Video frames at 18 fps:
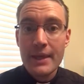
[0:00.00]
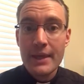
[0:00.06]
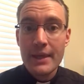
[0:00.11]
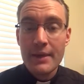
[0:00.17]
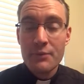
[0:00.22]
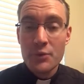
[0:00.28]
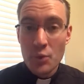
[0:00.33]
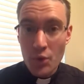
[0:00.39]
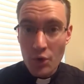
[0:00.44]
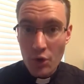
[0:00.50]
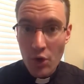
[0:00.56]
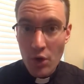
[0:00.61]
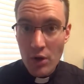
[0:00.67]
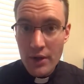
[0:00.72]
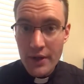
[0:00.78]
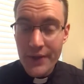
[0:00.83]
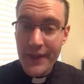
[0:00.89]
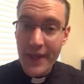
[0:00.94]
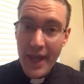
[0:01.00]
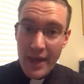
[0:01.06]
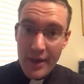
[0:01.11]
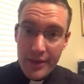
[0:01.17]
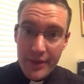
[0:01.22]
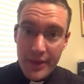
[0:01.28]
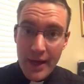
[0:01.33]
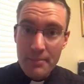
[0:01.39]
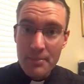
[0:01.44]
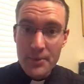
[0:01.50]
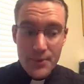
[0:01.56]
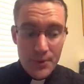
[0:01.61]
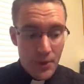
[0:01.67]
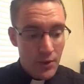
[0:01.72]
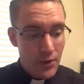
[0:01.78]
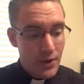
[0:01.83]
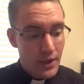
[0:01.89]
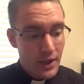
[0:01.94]
If you recall, in the eighth
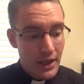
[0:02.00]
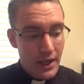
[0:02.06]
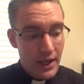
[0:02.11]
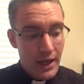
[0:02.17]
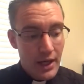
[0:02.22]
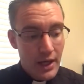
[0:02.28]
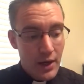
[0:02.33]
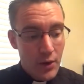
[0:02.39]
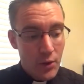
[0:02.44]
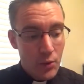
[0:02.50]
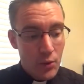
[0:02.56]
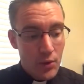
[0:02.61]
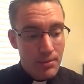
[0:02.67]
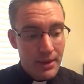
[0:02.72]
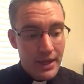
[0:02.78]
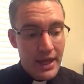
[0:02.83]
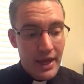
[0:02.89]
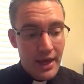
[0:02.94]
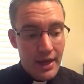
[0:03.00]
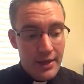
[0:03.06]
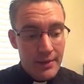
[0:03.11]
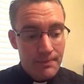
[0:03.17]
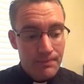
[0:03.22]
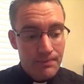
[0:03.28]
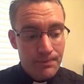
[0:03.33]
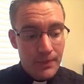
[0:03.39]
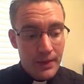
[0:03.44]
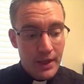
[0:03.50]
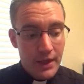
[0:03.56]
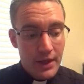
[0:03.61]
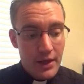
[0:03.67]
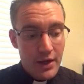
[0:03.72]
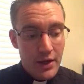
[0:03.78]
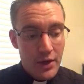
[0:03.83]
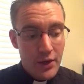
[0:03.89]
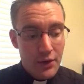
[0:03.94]
episode, we began
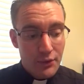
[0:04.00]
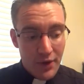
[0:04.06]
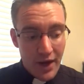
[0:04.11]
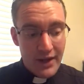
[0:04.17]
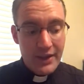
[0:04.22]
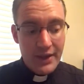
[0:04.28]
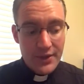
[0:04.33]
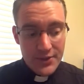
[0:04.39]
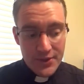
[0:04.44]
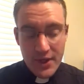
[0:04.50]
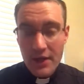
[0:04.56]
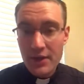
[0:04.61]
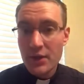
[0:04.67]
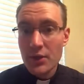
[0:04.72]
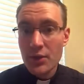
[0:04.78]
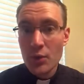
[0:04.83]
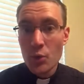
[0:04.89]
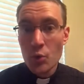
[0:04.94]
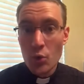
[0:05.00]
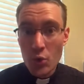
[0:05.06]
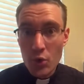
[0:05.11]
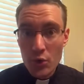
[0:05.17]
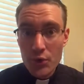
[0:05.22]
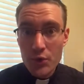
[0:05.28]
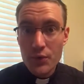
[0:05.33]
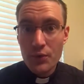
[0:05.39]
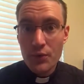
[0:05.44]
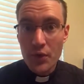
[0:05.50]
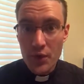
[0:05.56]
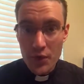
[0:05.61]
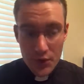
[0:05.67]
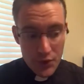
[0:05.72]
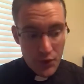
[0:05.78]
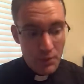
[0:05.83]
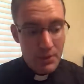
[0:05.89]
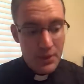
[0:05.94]
finally studying the rules for the
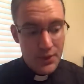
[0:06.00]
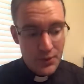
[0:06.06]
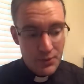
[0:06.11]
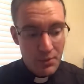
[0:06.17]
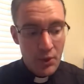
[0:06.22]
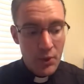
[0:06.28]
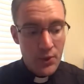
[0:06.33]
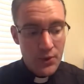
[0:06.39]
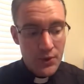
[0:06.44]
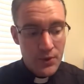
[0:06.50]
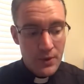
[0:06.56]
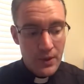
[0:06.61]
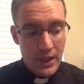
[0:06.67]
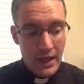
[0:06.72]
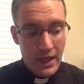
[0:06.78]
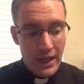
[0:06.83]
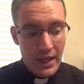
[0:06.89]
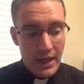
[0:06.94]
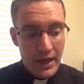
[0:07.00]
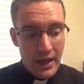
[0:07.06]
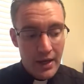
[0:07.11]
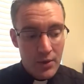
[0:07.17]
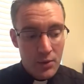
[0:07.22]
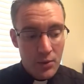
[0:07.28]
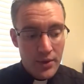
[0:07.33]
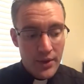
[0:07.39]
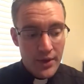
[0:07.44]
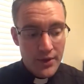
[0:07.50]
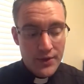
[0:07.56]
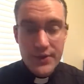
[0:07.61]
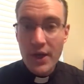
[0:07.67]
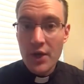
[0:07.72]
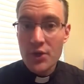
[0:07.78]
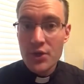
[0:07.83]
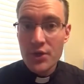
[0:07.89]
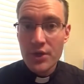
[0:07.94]
discernment of spirits with a
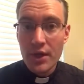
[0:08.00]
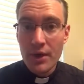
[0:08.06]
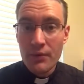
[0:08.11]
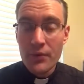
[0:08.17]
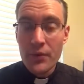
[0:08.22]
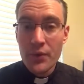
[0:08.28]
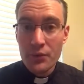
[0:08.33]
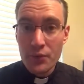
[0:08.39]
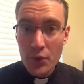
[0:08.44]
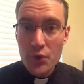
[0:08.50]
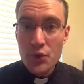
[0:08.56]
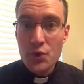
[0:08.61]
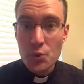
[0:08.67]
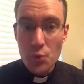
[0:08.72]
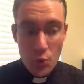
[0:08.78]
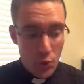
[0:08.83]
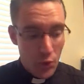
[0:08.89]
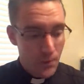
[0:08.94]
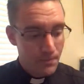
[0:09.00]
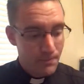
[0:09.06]
discussion of the first rule.